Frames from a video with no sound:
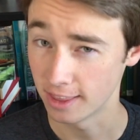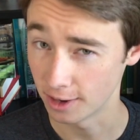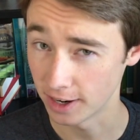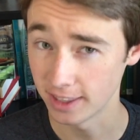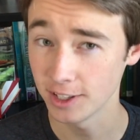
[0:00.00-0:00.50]

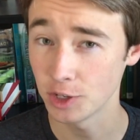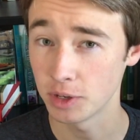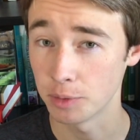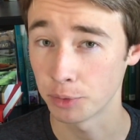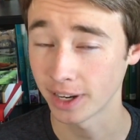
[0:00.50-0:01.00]
though I think you'd
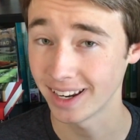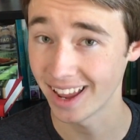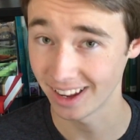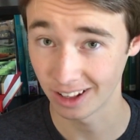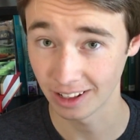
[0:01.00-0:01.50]
get pretty
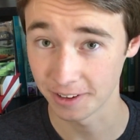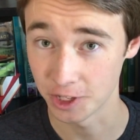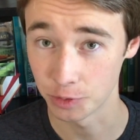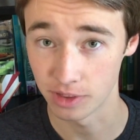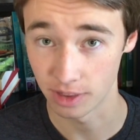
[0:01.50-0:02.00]
dang
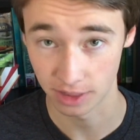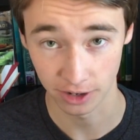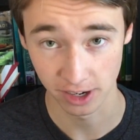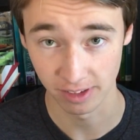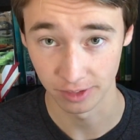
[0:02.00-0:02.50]
close with the
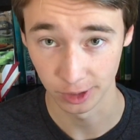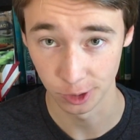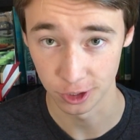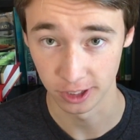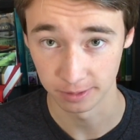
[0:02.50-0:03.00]
theory of
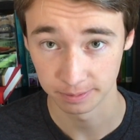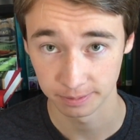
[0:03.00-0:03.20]
evolution.